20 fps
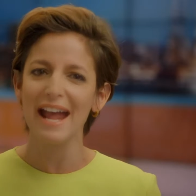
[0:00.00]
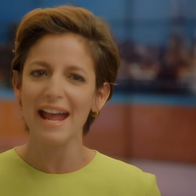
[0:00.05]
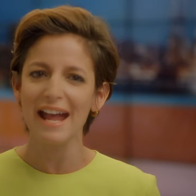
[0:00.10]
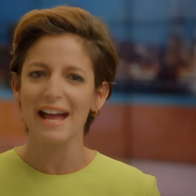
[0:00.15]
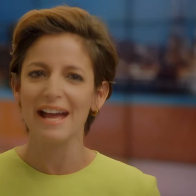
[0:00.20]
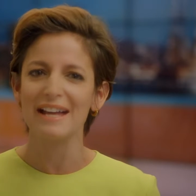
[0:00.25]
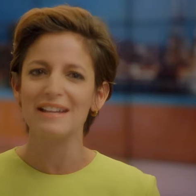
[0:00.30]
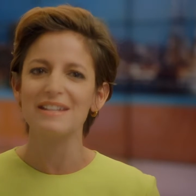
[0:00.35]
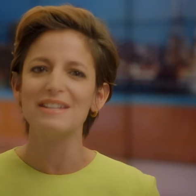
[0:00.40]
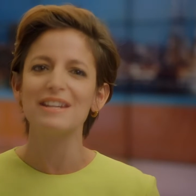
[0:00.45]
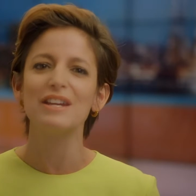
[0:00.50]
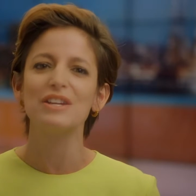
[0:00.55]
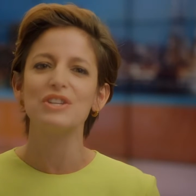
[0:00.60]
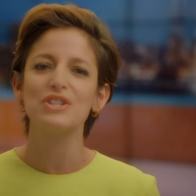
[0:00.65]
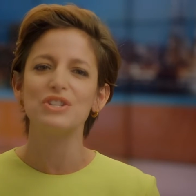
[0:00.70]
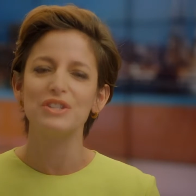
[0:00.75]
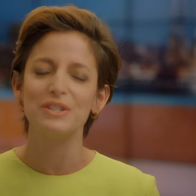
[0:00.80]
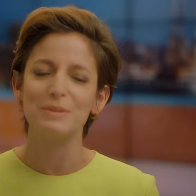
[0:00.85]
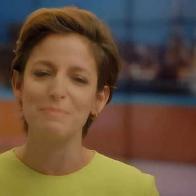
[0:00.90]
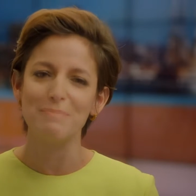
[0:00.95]
and
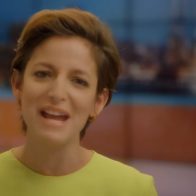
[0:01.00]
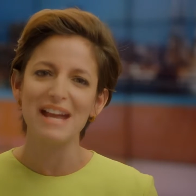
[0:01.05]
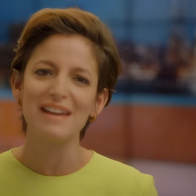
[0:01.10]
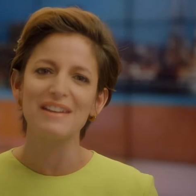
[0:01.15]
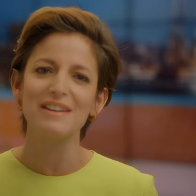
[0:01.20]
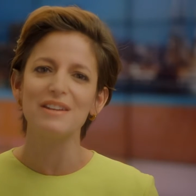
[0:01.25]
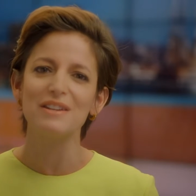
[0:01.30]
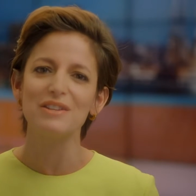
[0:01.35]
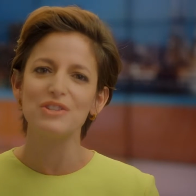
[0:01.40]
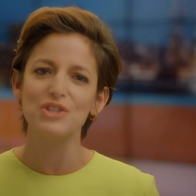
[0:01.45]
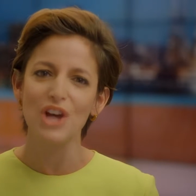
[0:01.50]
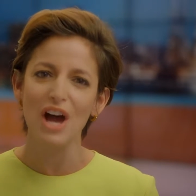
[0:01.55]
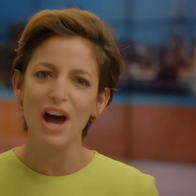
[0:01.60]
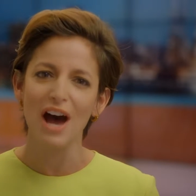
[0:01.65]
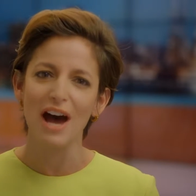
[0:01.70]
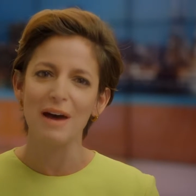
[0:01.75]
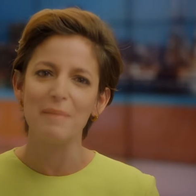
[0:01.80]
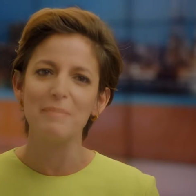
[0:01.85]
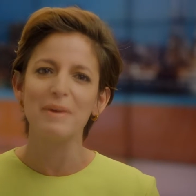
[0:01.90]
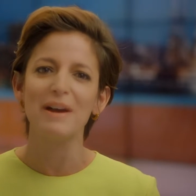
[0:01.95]
she demanded a
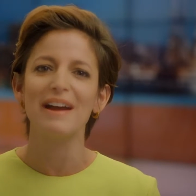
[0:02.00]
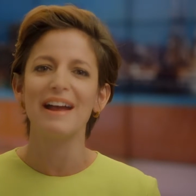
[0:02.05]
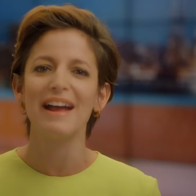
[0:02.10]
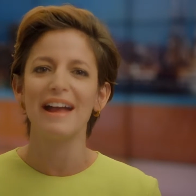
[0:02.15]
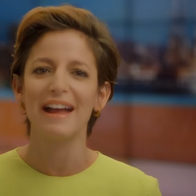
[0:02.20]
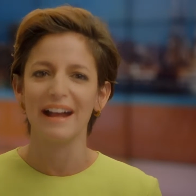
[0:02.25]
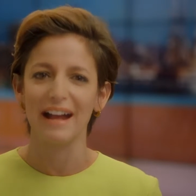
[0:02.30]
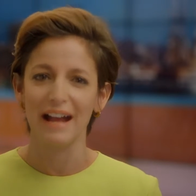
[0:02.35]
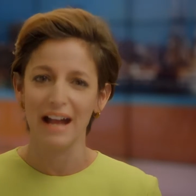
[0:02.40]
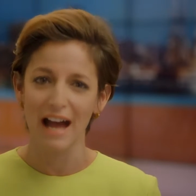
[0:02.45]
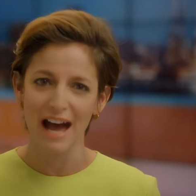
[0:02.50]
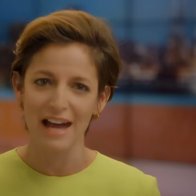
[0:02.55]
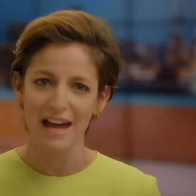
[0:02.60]
job and